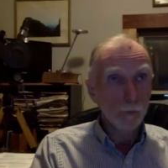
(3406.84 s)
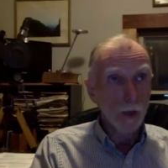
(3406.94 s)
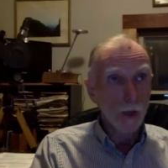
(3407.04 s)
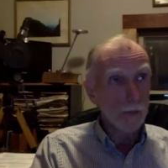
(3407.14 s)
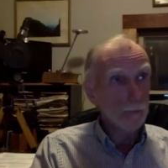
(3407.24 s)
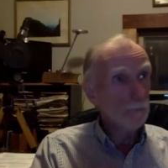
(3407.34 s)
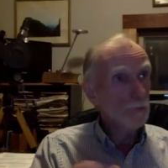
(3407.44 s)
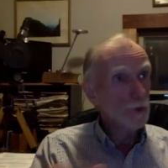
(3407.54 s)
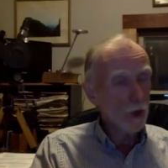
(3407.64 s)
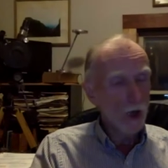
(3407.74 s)
a
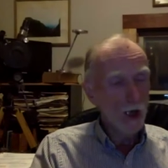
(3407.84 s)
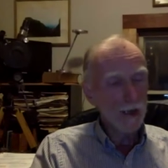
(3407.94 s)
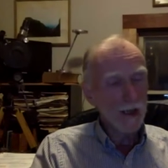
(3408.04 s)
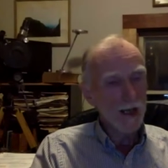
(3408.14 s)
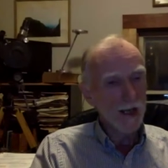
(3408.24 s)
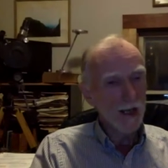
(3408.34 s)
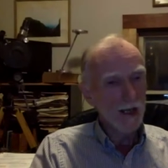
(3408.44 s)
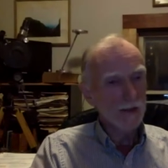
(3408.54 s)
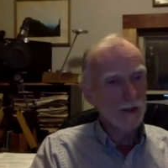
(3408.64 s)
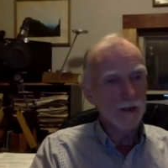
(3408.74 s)
talk
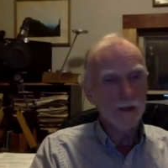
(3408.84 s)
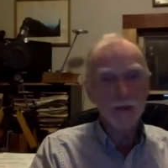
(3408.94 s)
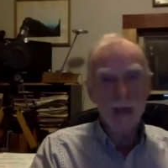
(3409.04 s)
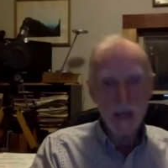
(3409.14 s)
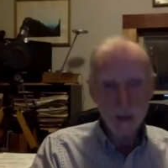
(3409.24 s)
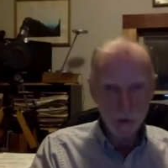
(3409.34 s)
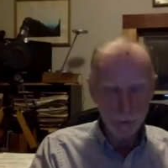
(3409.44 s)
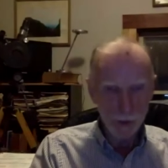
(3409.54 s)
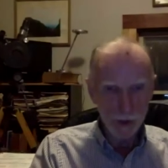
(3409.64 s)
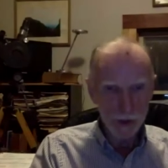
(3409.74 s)
at the National
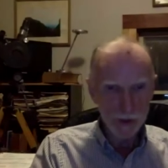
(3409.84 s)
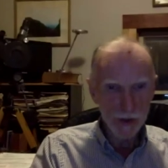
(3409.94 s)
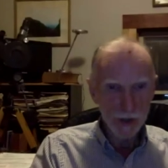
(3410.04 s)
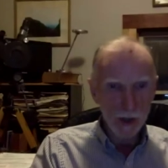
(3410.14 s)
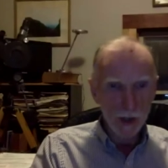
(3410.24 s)
Parks